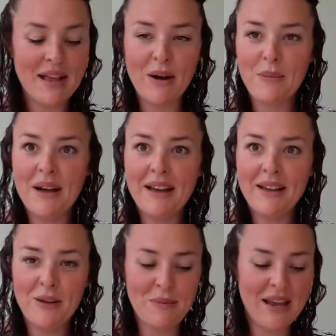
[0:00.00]
help
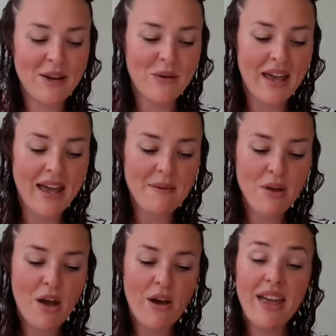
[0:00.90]
you play your game.
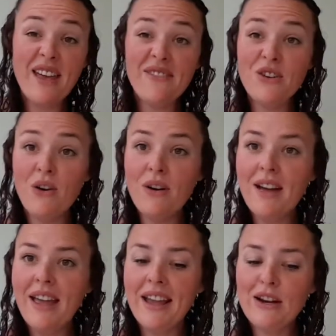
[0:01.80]
If not,
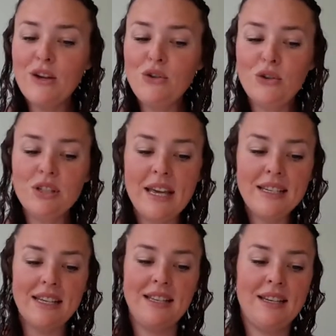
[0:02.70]
include your
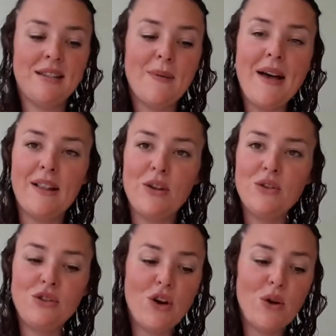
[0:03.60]
teddies in as well,
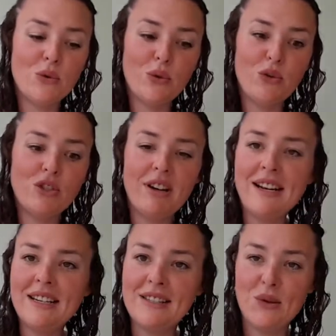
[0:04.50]
those dolls or your
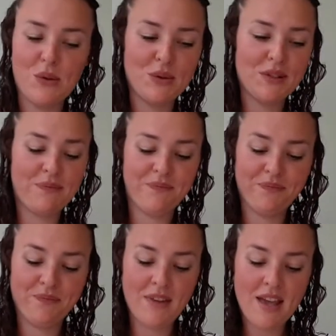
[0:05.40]
dinosaurs.
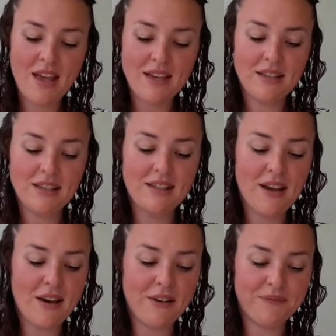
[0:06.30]

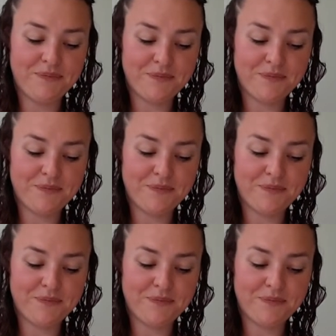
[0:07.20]
So,